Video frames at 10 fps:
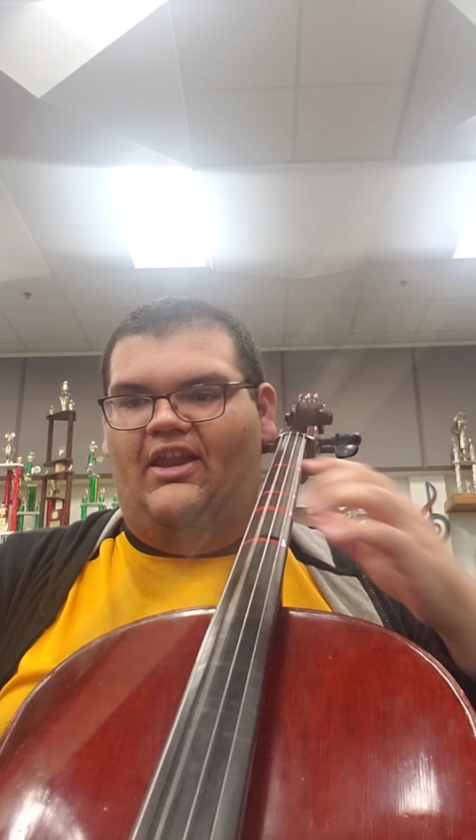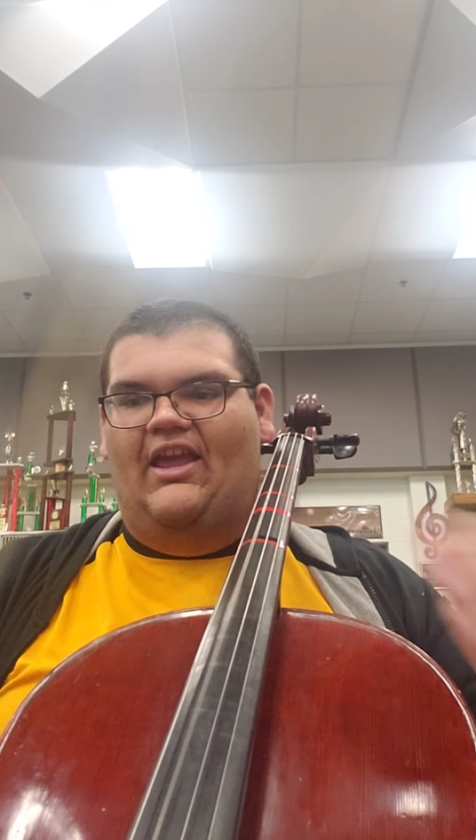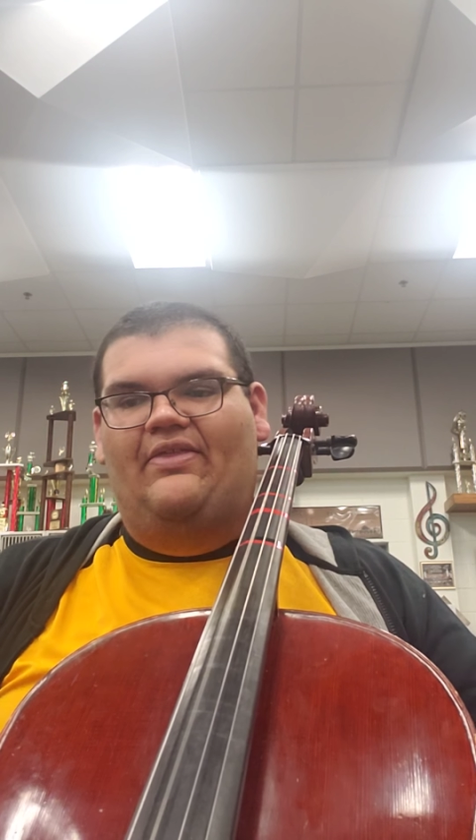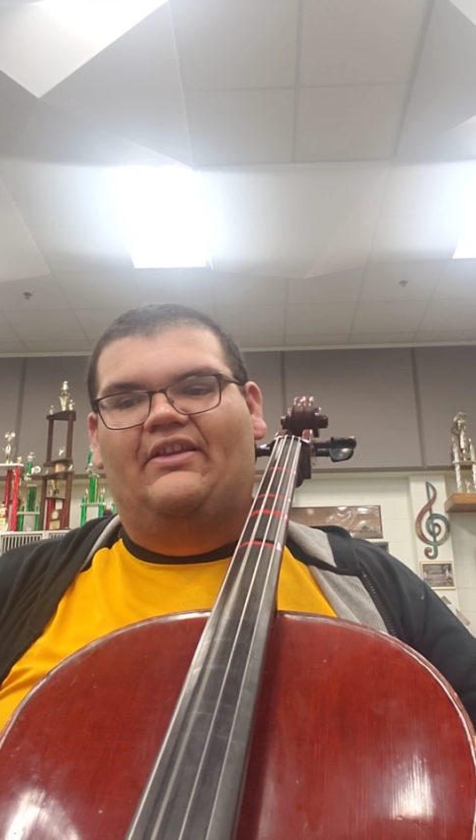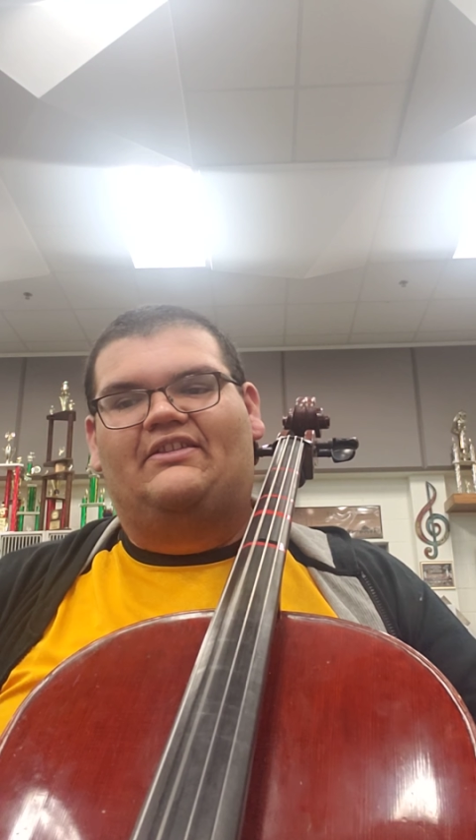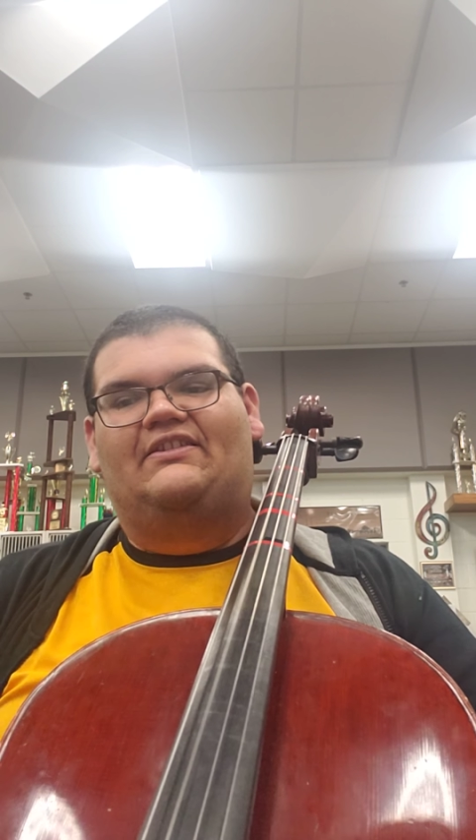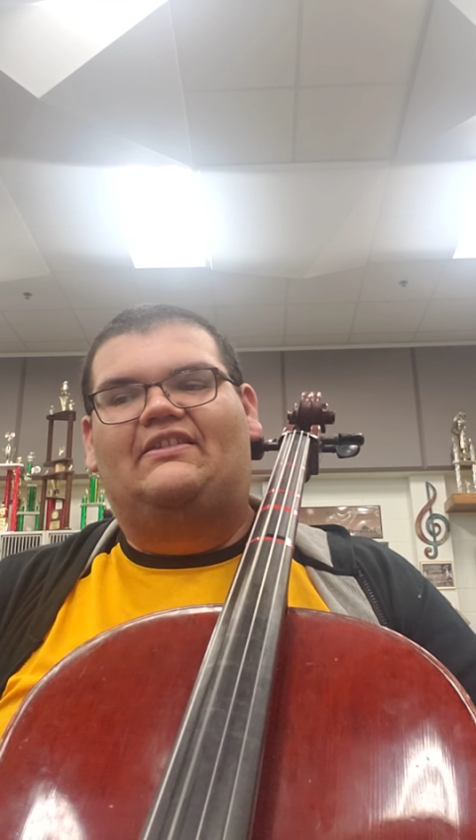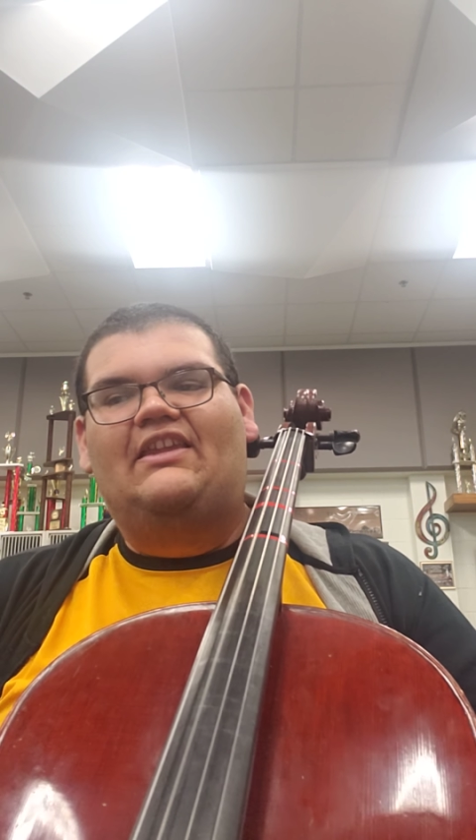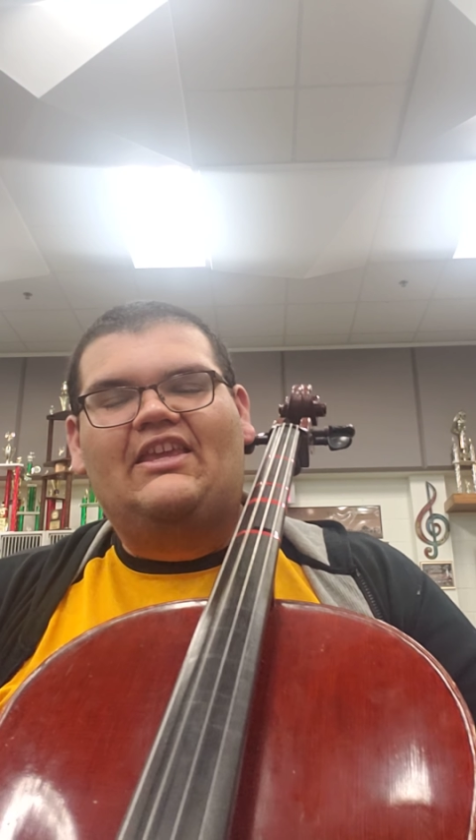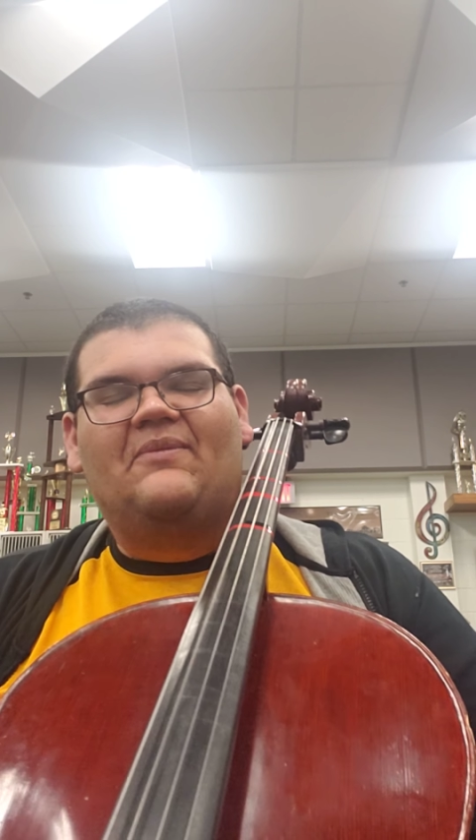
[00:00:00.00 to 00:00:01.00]
And the
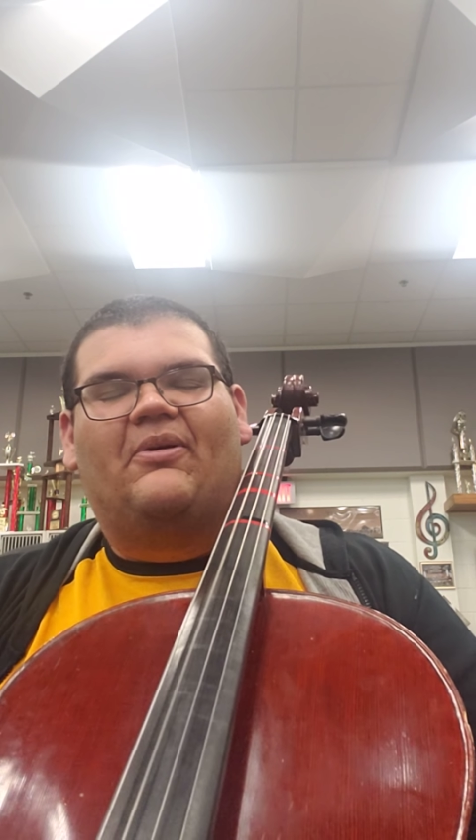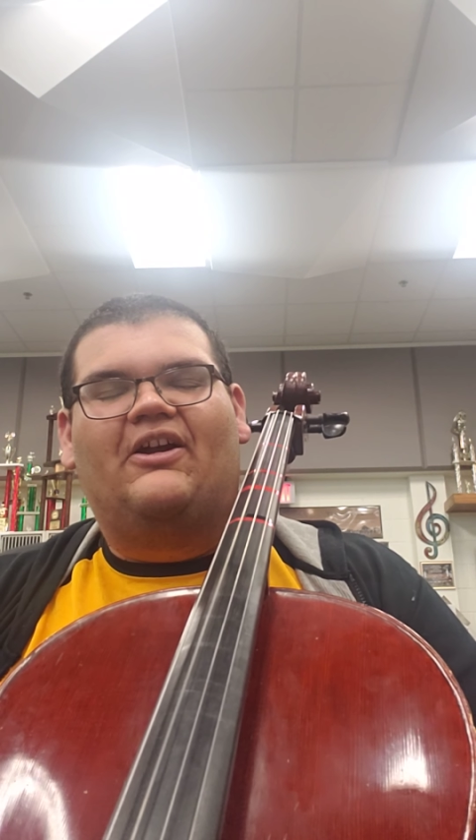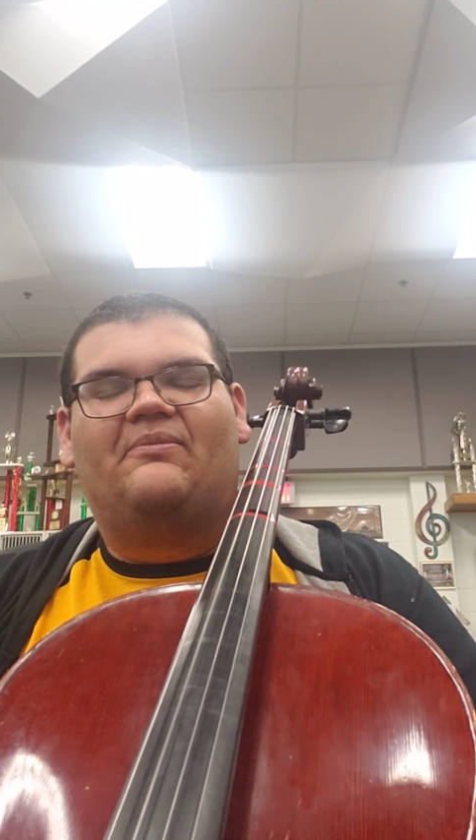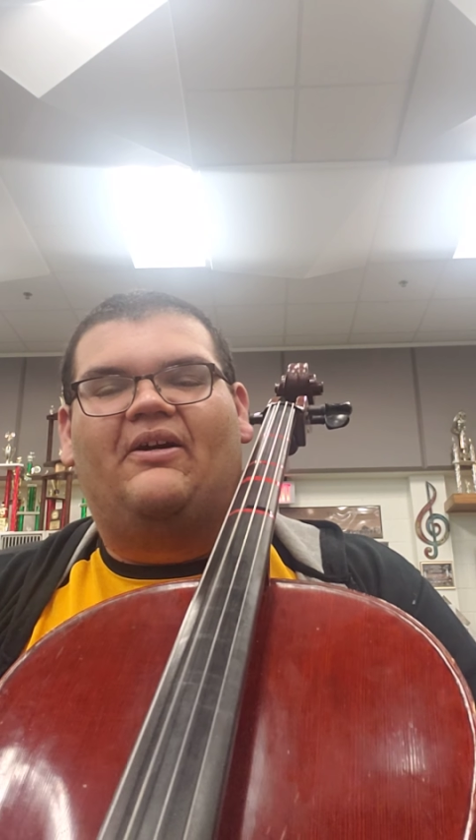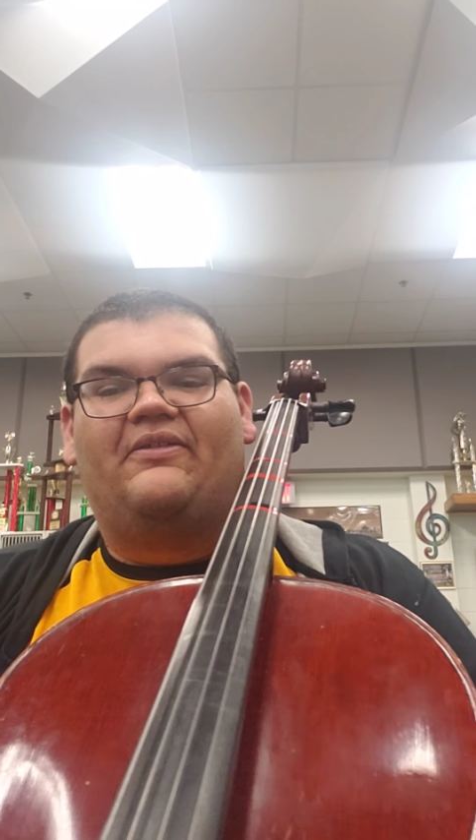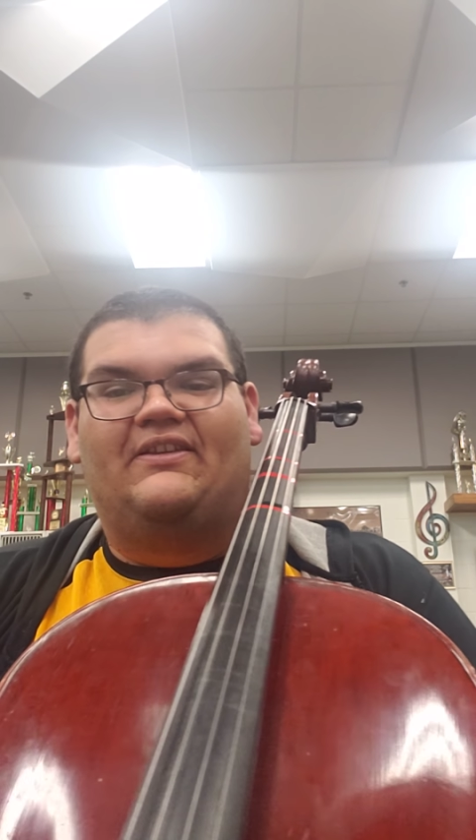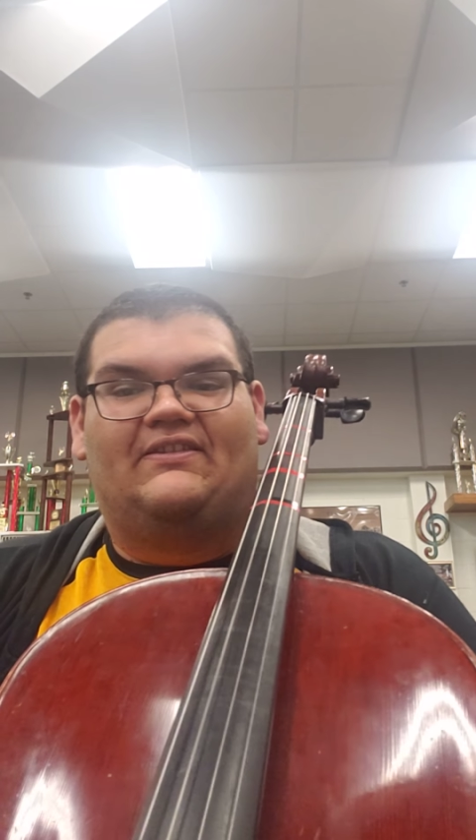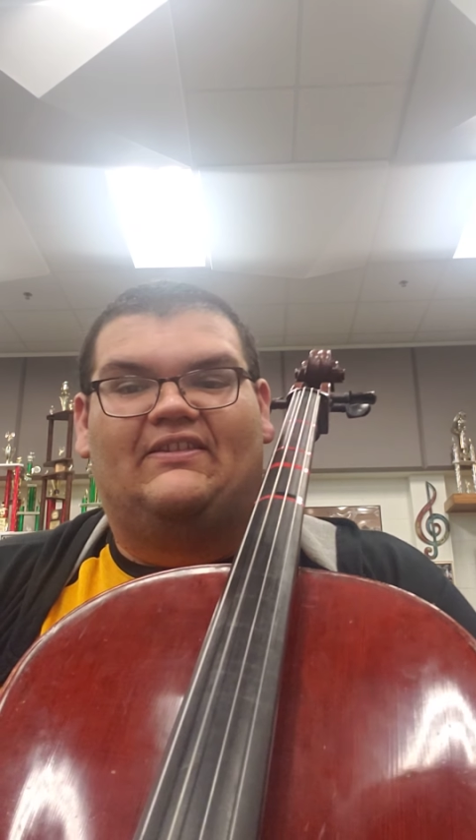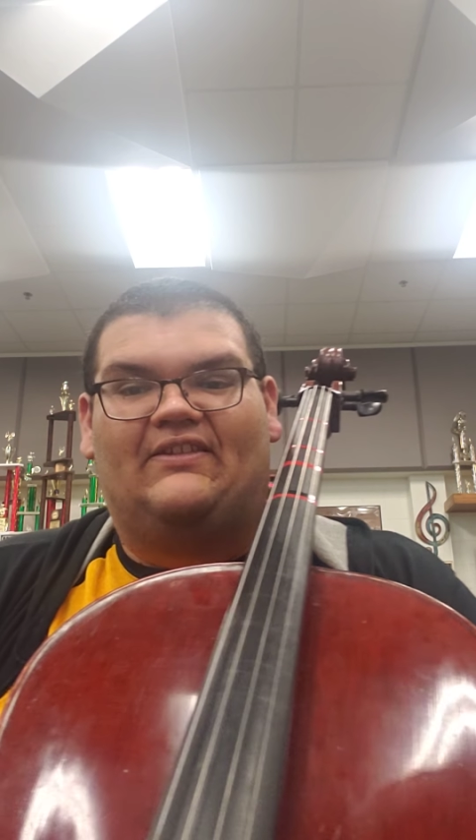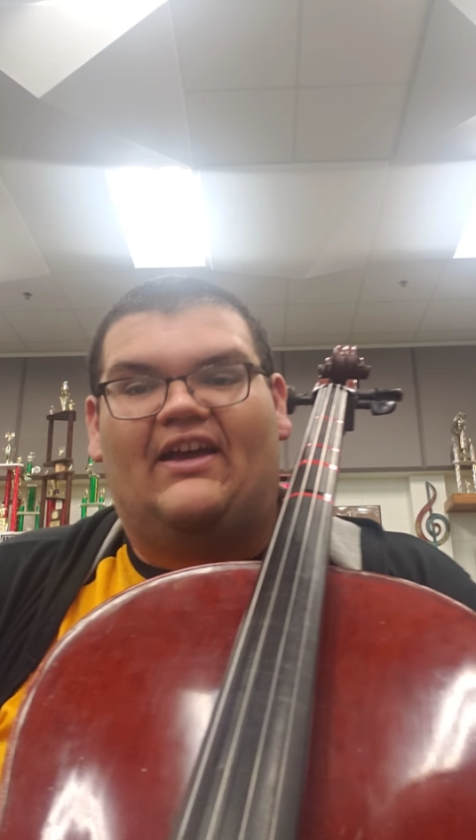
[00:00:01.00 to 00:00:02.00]
sneaky part about this is